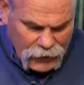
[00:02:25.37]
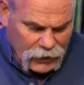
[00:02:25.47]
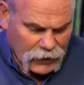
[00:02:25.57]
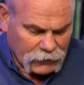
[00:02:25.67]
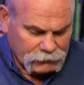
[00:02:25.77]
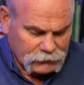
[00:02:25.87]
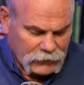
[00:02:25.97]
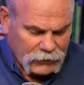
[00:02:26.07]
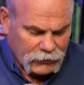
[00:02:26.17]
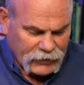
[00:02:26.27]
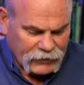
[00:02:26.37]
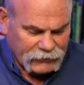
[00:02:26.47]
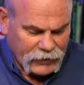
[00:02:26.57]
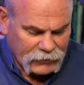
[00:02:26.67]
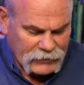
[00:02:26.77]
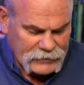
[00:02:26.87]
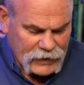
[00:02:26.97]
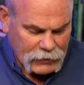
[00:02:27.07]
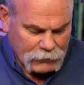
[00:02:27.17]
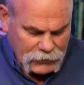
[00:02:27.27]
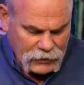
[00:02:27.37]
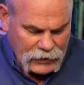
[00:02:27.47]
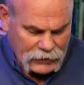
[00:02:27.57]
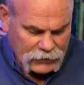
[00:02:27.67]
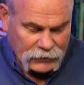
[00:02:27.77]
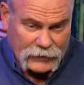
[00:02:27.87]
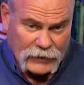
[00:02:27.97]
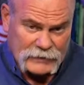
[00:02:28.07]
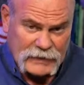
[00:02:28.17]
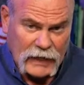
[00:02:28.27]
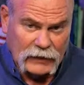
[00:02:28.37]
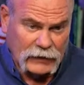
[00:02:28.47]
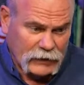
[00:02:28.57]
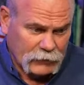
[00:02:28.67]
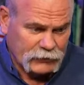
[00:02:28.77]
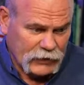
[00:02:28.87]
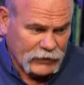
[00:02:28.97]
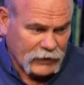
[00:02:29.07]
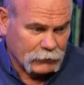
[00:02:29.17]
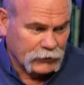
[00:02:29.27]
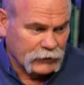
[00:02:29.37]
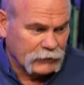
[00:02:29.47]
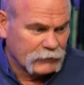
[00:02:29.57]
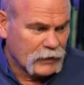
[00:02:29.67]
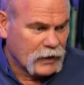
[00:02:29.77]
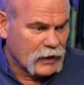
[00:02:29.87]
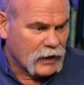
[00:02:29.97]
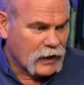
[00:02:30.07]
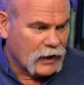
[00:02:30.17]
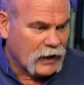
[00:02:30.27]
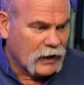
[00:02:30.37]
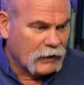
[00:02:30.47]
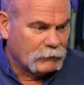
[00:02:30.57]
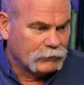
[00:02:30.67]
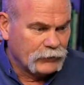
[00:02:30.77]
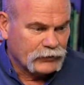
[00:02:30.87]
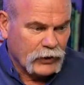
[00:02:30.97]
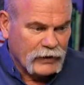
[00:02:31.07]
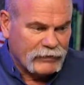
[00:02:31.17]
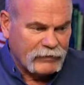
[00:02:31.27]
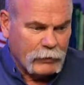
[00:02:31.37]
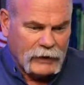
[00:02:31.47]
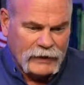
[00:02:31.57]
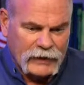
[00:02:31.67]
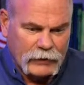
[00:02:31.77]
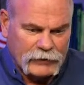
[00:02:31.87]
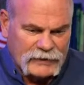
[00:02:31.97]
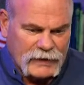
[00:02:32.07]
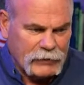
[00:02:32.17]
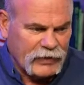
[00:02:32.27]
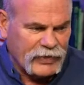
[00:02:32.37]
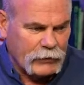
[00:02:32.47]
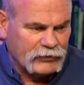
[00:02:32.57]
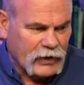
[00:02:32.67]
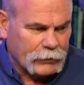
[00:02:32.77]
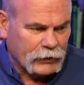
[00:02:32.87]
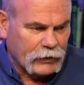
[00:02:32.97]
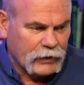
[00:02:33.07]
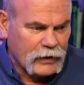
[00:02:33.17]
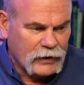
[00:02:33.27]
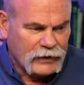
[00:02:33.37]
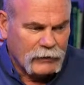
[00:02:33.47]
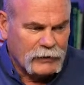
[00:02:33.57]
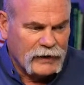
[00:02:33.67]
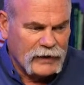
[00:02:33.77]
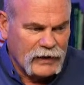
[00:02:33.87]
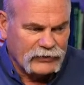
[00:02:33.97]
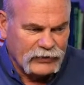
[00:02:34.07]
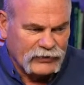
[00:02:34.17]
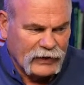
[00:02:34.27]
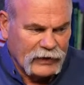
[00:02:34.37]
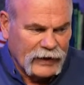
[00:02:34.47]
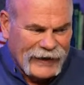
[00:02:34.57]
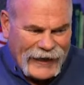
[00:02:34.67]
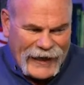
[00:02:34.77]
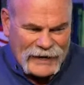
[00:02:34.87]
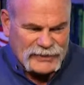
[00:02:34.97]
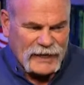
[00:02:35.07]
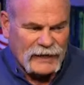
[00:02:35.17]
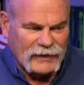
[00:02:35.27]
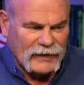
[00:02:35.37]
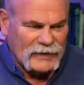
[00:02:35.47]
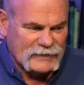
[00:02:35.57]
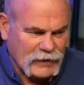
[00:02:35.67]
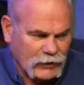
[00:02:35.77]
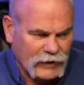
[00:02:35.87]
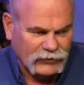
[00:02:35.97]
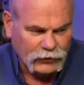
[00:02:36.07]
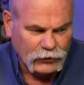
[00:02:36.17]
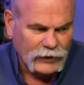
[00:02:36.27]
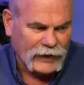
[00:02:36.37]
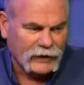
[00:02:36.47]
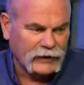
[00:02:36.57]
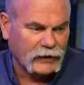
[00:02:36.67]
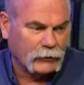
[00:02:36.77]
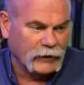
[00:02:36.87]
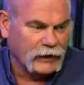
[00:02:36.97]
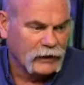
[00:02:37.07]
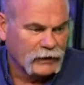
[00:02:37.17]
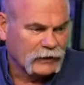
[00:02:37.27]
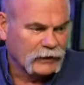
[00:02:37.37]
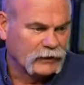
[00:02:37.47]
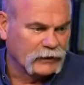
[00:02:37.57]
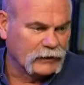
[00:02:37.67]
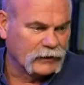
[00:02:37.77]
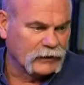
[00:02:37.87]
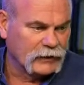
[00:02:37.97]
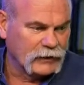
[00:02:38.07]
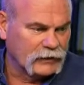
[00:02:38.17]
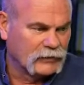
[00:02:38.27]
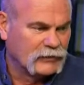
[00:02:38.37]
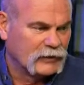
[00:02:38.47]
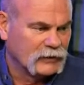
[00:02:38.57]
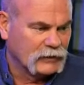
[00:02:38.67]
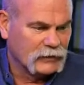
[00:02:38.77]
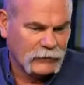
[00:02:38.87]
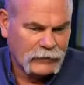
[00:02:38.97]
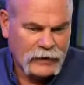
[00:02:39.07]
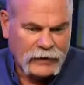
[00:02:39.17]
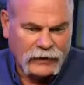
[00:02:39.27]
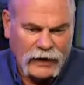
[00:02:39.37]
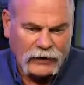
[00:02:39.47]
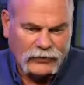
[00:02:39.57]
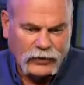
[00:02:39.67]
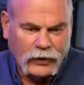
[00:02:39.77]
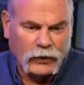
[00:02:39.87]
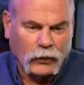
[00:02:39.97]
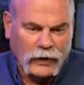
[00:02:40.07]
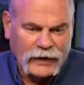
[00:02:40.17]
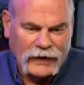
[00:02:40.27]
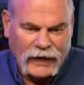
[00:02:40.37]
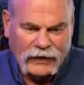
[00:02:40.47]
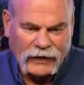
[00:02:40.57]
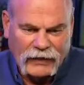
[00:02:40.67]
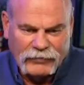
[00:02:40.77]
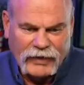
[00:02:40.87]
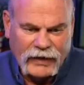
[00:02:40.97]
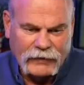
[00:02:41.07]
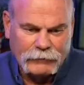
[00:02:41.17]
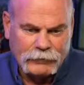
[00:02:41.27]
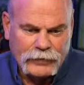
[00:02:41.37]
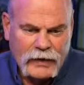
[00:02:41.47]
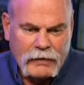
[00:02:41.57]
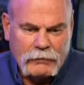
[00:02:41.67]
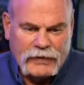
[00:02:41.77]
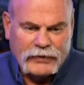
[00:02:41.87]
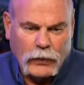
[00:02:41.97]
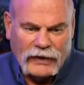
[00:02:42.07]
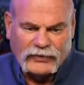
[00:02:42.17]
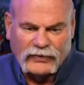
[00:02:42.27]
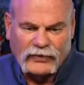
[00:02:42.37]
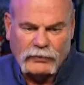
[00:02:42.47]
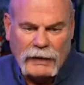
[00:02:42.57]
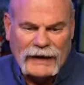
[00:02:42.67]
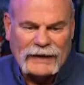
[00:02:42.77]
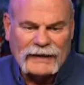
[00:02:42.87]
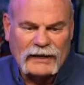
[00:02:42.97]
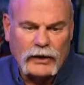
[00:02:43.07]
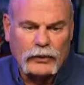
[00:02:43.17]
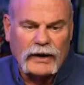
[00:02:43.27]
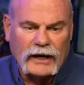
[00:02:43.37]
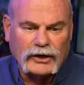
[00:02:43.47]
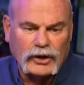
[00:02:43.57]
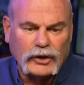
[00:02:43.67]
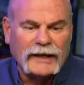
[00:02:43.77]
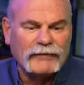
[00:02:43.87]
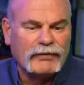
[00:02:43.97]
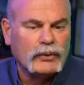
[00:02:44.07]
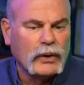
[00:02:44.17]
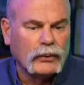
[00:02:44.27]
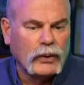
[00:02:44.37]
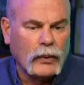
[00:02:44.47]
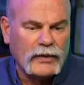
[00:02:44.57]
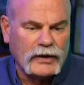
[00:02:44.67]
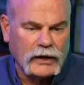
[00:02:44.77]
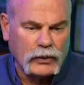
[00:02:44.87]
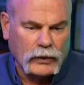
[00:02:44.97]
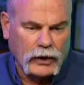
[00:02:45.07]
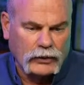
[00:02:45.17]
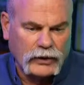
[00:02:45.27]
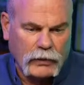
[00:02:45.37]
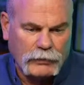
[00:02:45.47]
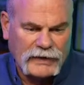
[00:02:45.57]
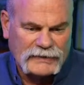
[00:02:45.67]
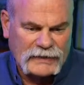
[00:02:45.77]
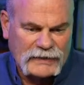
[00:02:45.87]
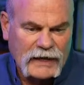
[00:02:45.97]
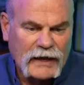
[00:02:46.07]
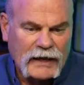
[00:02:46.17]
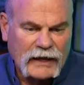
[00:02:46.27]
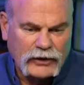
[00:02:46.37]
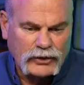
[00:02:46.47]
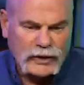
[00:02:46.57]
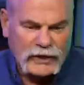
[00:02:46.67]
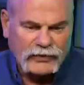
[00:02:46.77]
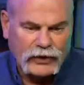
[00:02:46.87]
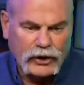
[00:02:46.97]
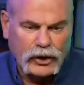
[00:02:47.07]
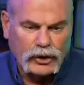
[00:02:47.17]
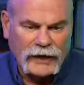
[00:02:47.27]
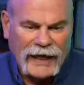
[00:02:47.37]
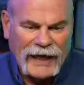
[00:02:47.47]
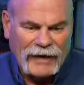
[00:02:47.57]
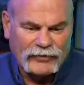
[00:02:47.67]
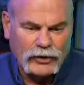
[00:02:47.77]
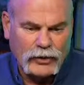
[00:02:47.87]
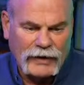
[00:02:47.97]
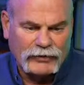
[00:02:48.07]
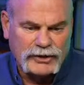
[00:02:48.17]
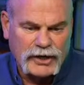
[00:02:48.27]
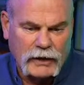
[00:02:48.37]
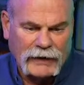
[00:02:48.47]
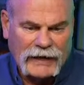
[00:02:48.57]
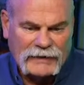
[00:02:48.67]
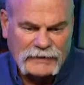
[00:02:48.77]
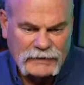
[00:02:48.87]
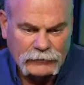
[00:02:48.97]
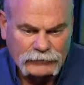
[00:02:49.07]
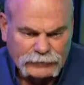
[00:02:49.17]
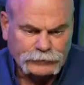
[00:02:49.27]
I don't think I've done it this time. I can look down. It's not lit up, so I think I'm good. So if everybody can hear me, just give me a thumbs up or give me a yes or say hashtag yes. Okay, so you can hear me. Good deal. Lynn got her toilet working. I love that. Matthew Wax says, it's a bad idea to go non-union if you don't know whether or not you want to own your own business. Can you transfer your union after you have your journeyman license?